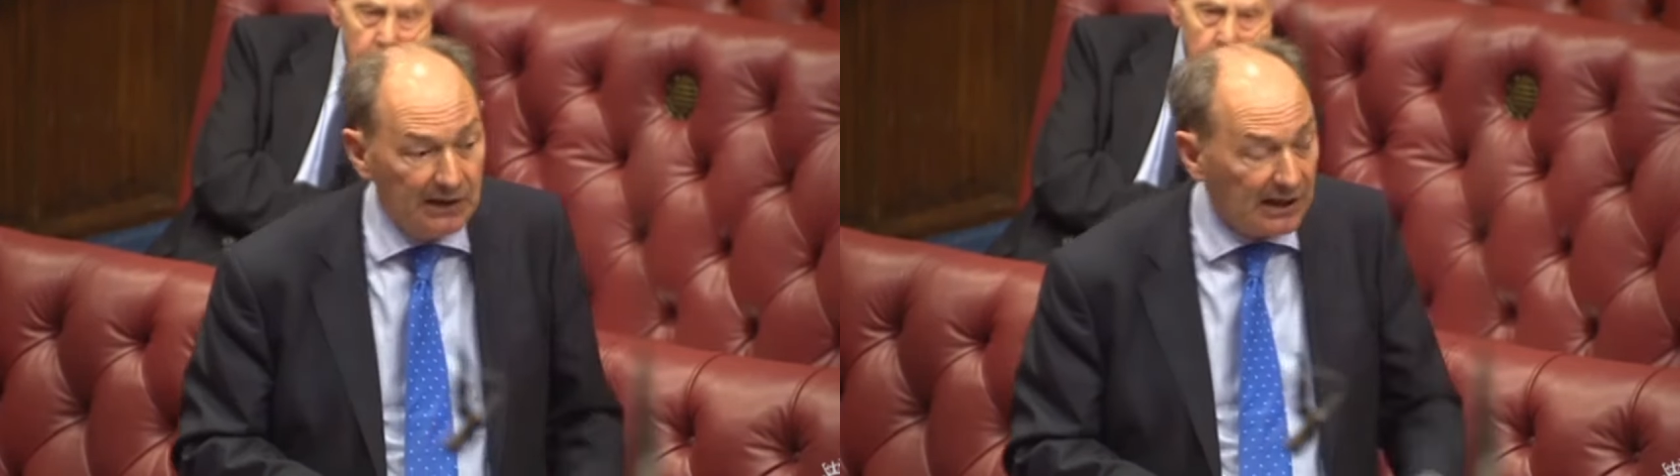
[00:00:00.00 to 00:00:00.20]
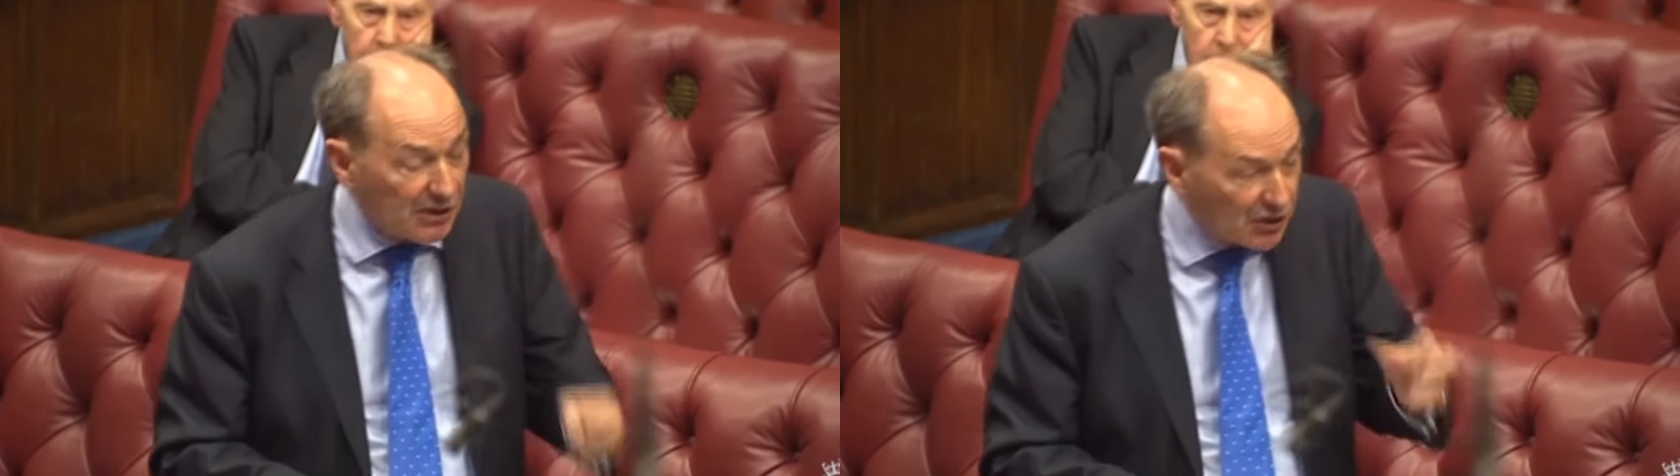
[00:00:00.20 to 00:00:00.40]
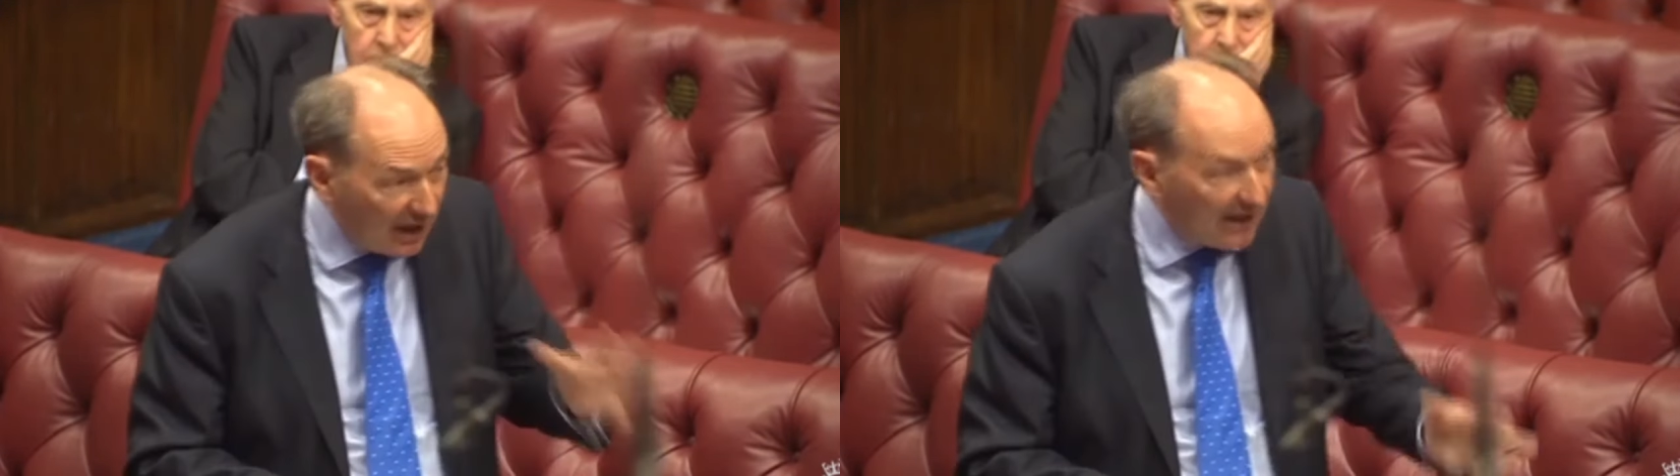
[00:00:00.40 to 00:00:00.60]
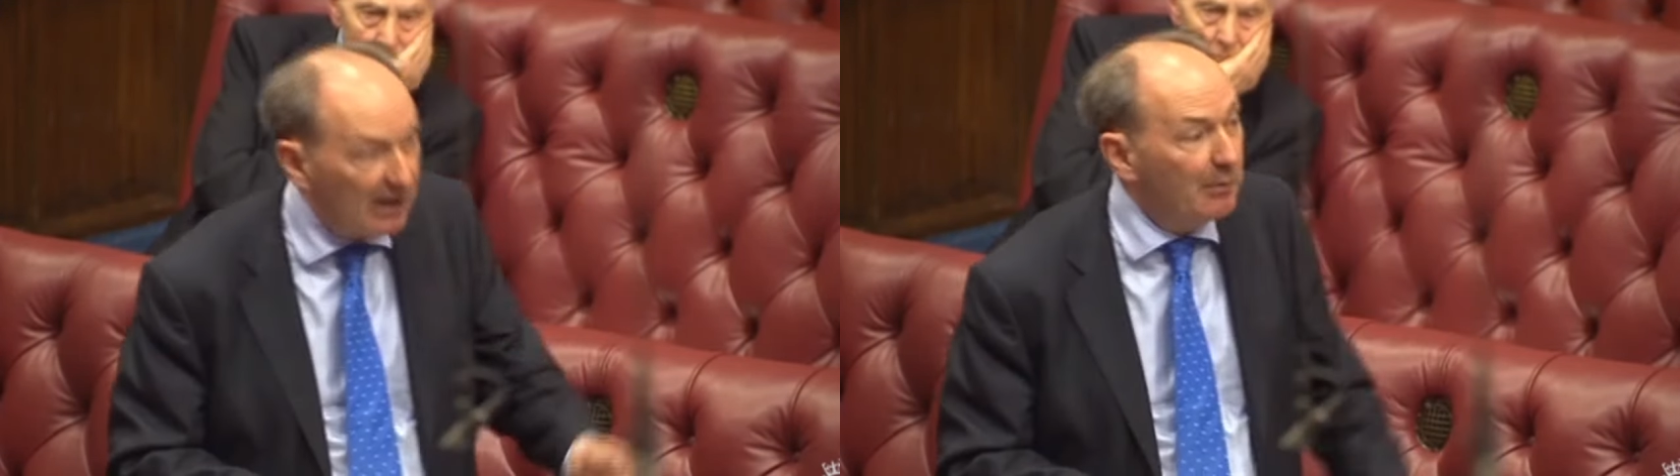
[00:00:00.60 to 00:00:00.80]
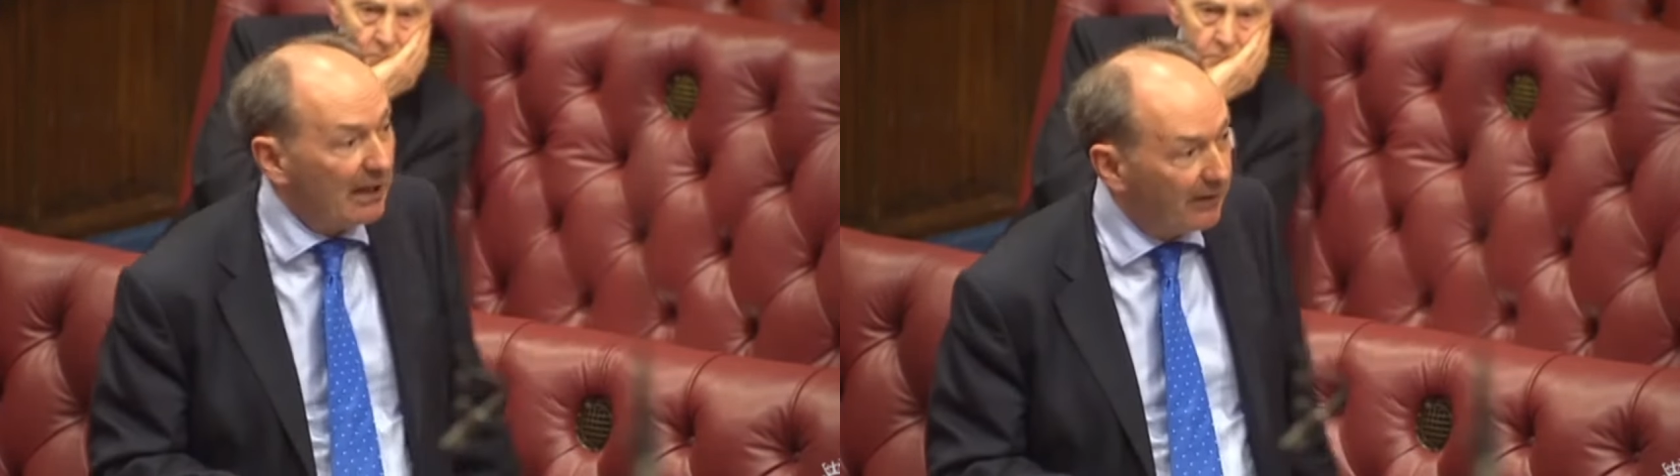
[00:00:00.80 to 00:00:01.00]
The
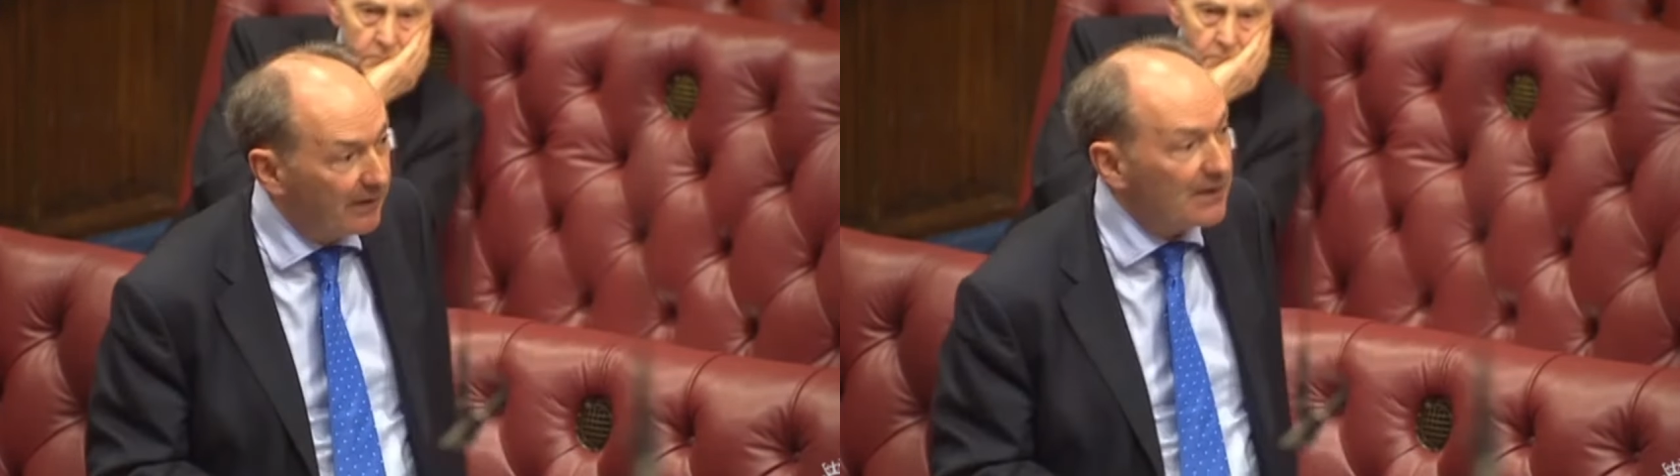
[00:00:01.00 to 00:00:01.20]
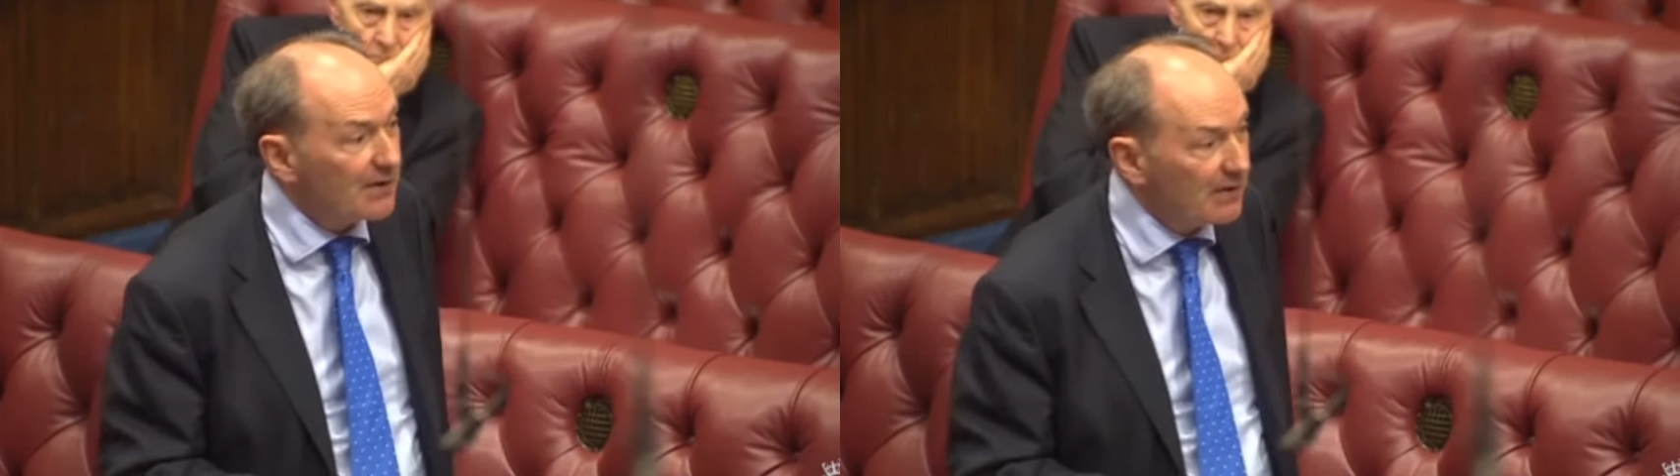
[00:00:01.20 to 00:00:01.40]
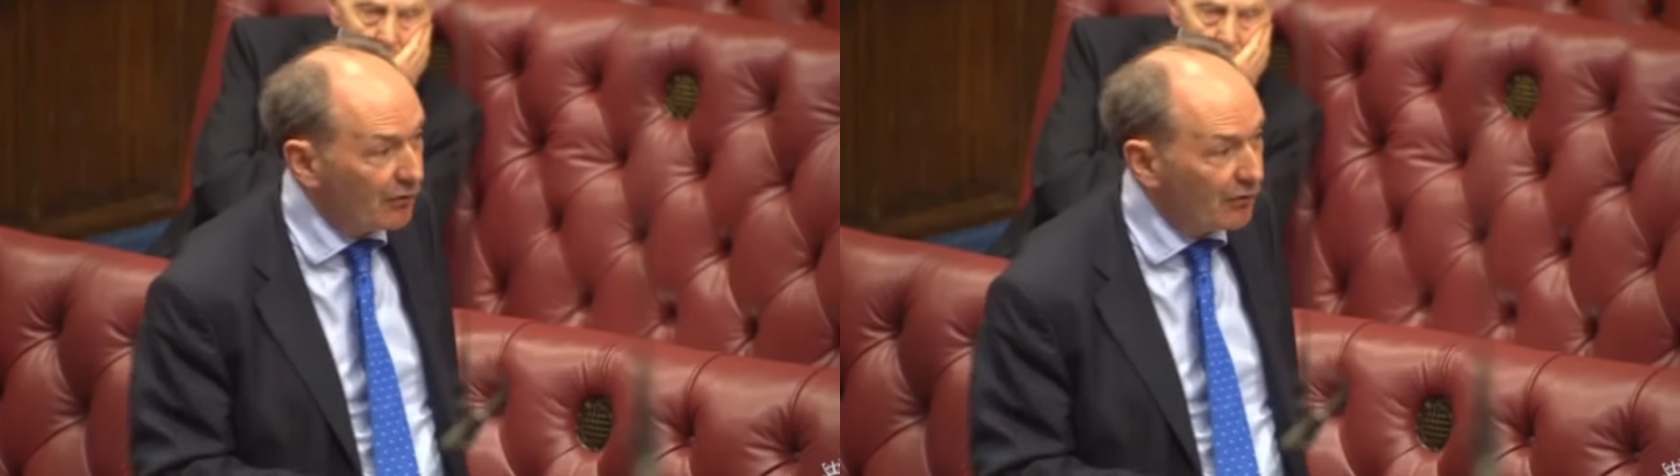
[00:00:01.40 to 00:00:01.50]
Exchequer benefits,